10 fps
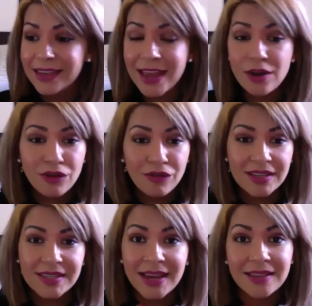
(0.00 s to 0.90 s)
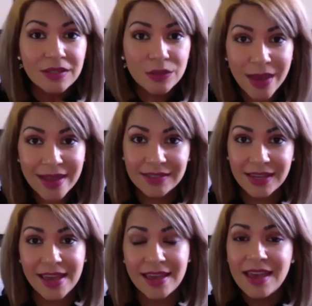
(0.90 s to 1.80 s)
get nervous. I get the sweats. I
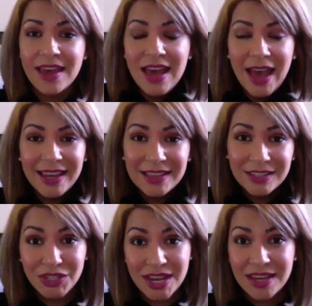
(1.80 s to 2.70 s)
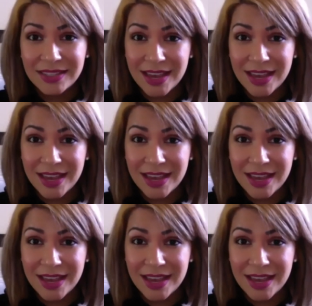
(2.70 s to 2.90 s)
get the shakes.